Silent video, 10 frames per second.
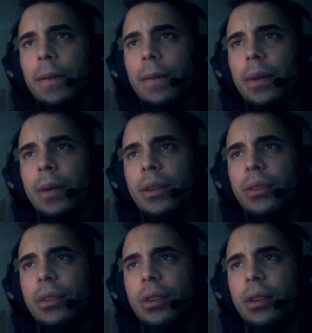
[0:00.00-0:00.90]

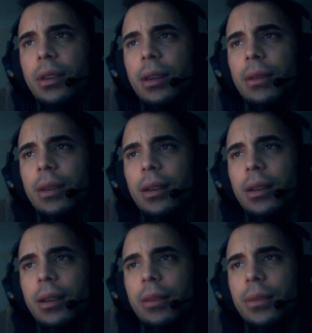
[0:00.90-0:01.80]
Which, now that I
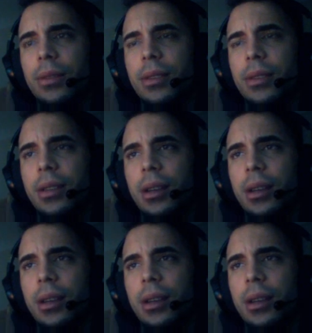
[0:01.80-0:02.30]
come to see it,